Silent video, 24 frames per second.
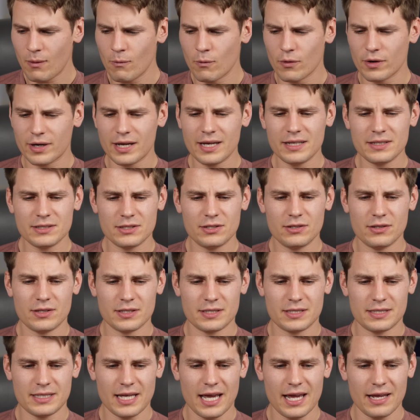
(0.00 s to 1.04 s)
we're getting to
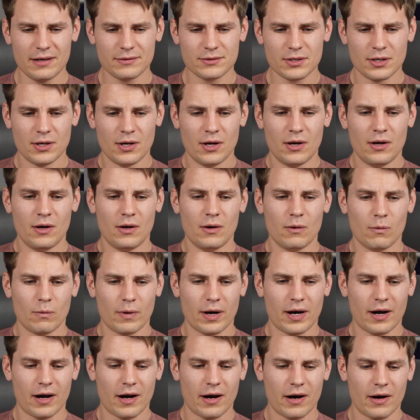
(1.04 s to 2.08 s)
the state
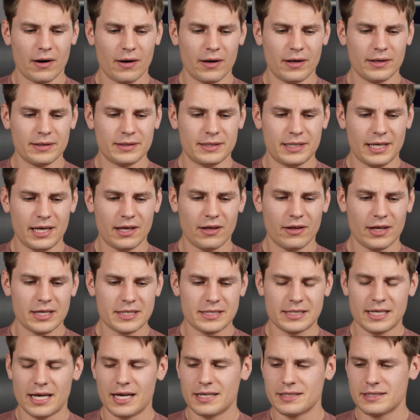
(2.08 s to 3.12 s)
where
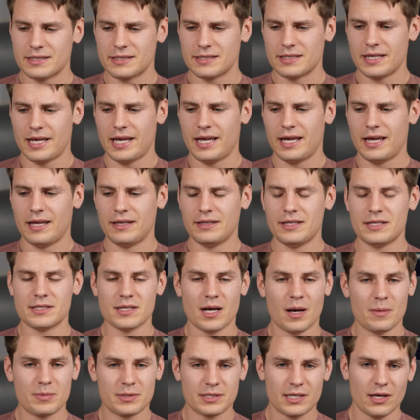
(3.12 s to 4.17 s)
DLSS and these
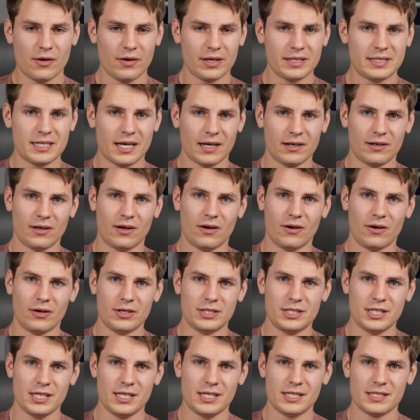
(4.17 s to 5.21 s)
upscaling
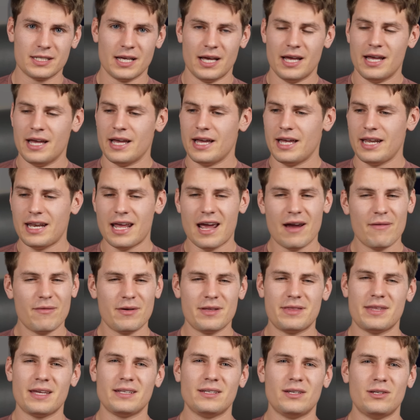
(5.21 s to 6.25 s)
technologies and
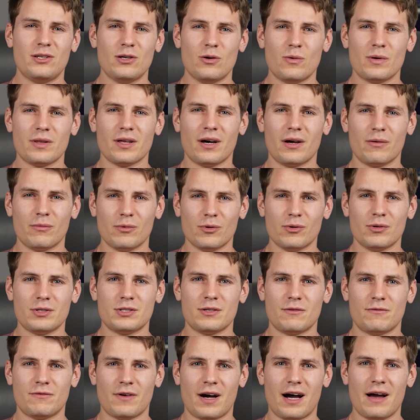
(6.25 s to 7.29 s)
everything to do with Unreal
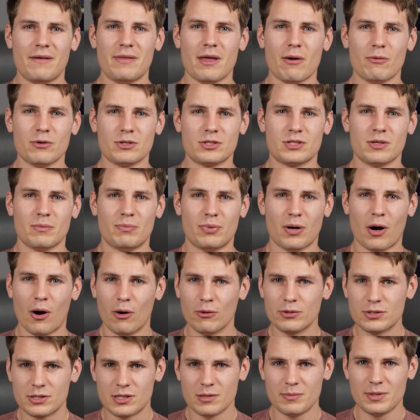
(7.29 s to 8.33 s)
Engine 5 that was
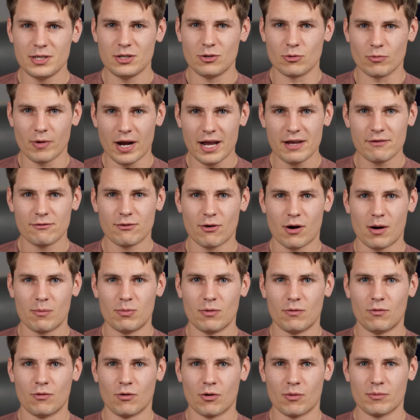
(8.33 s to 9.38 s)
supposed to be great for our
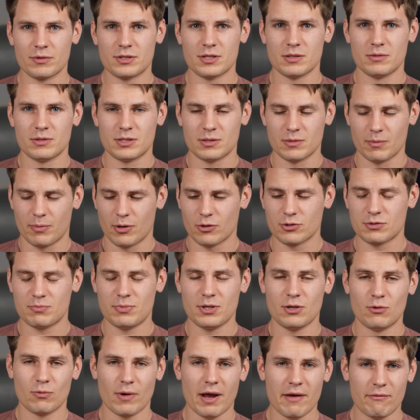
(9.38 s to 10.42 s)
performance and supposed to
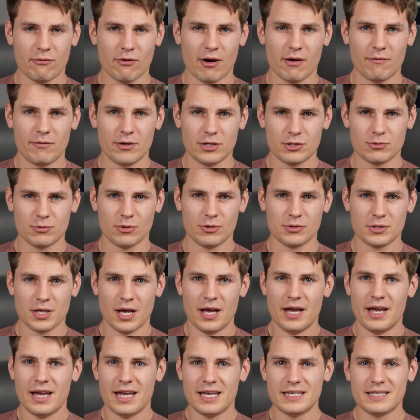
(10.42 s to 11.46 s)
be great for our visuals
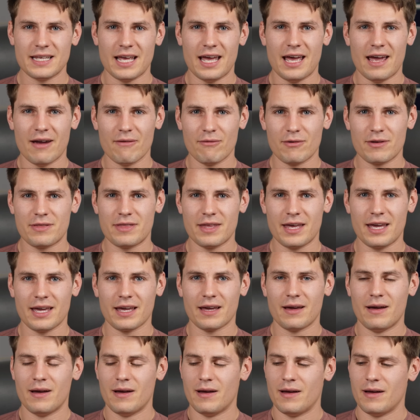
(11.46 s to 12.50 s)
is
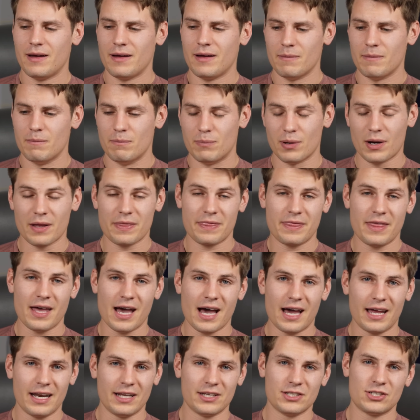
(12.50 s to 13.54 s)
everything but
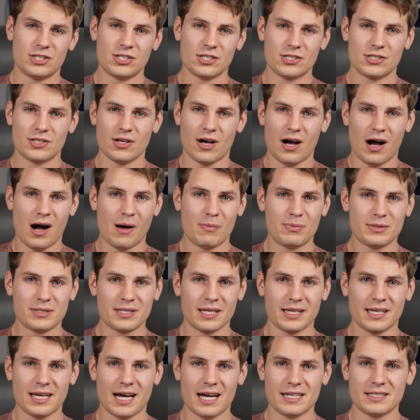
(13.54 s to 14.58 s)
that. And it's just the
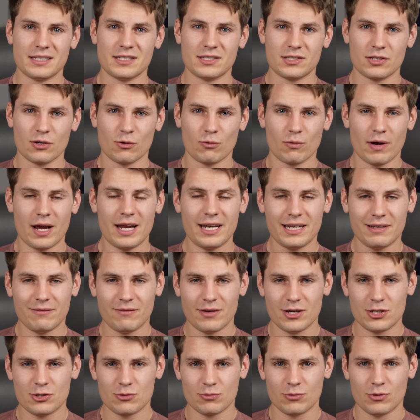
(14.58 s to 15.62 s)
opposite, guys. It's degrading
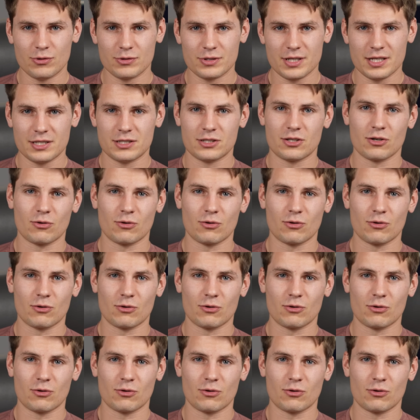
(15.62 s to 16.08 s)
visuals, it's